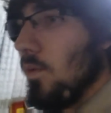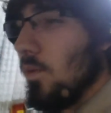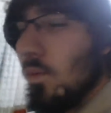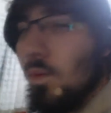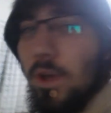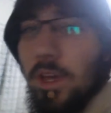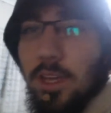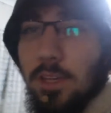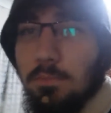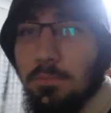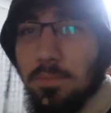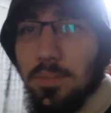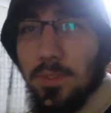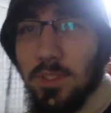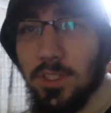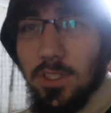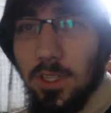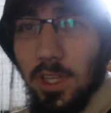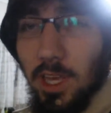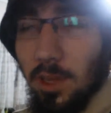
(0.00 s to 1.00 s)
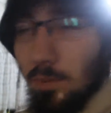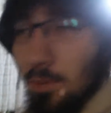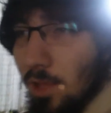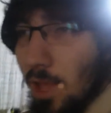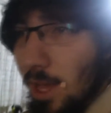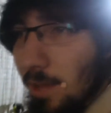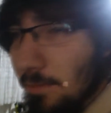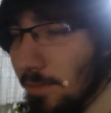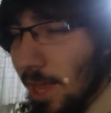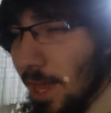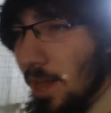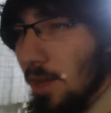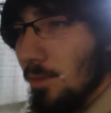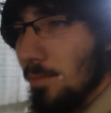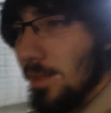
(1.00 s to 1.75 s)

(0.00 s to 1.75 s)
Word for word: We're still equal. Like our